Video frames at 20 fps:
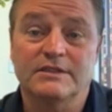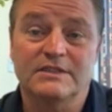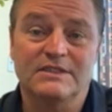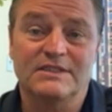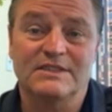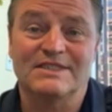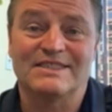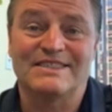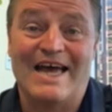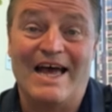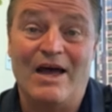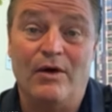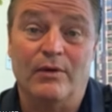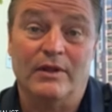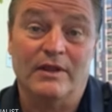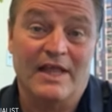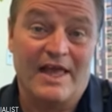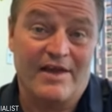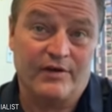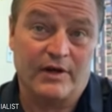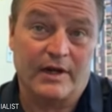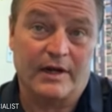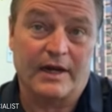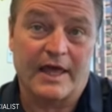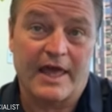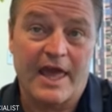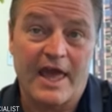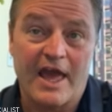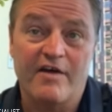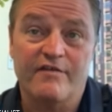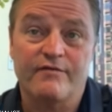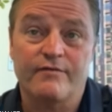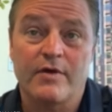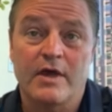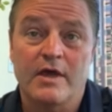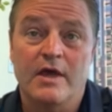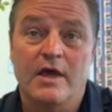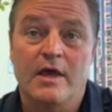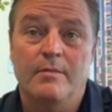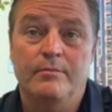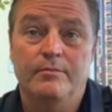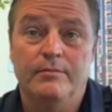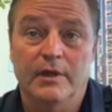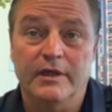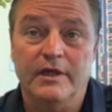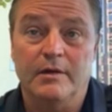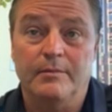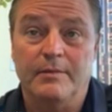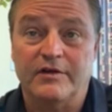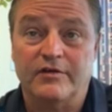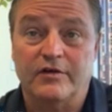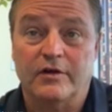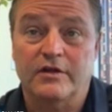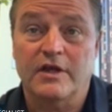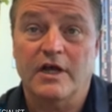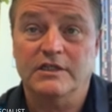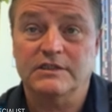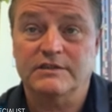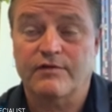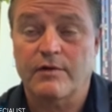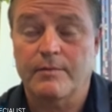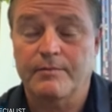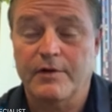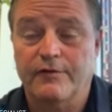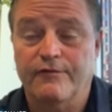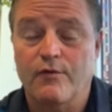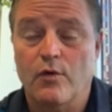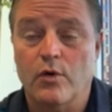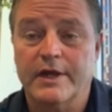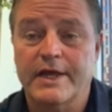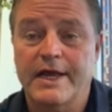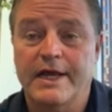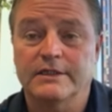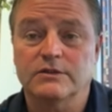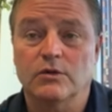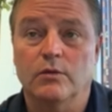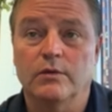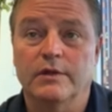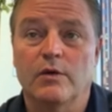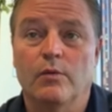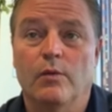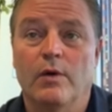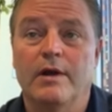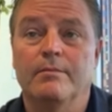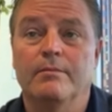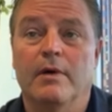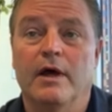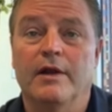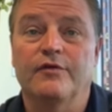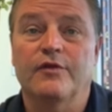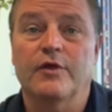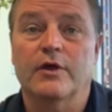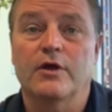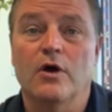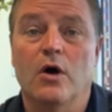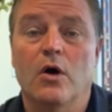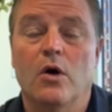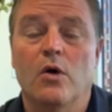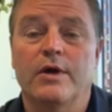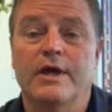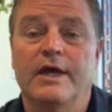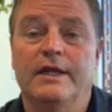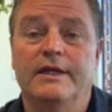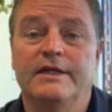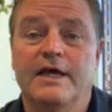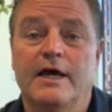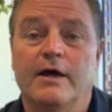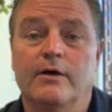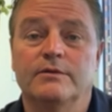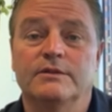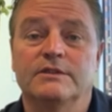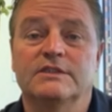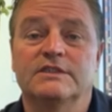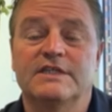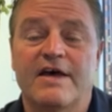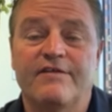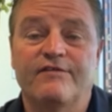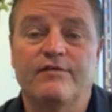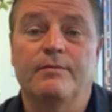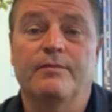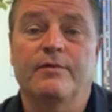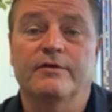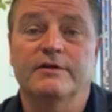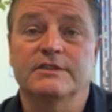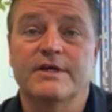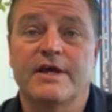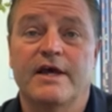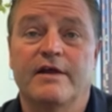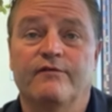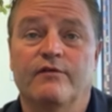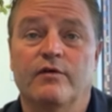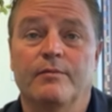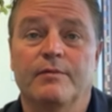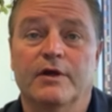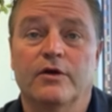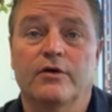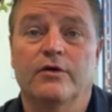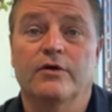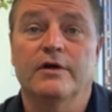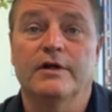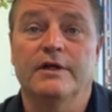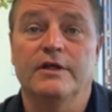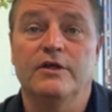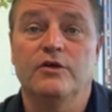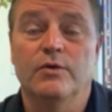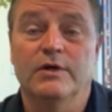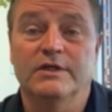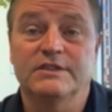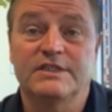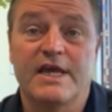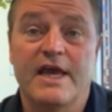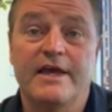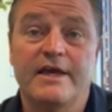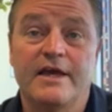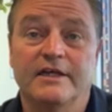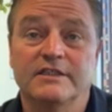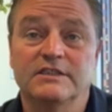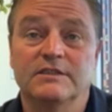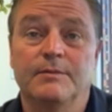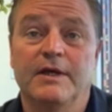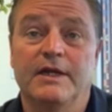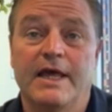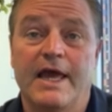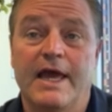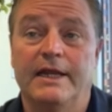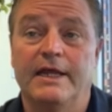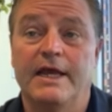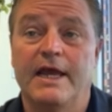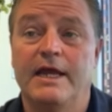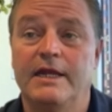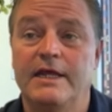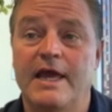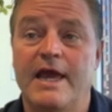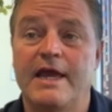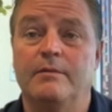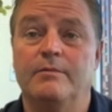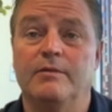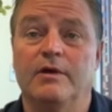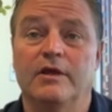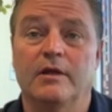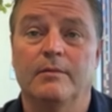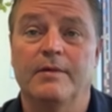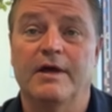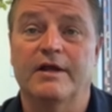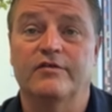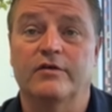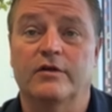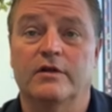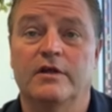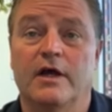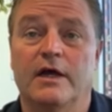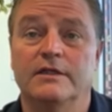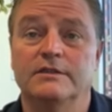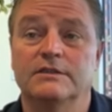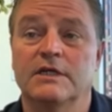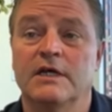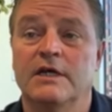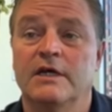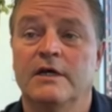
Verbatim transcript: This is down 11.5 million metric tons from their forecast only one month ago and down 7% from the current USDA estimate at 88 million metric tons.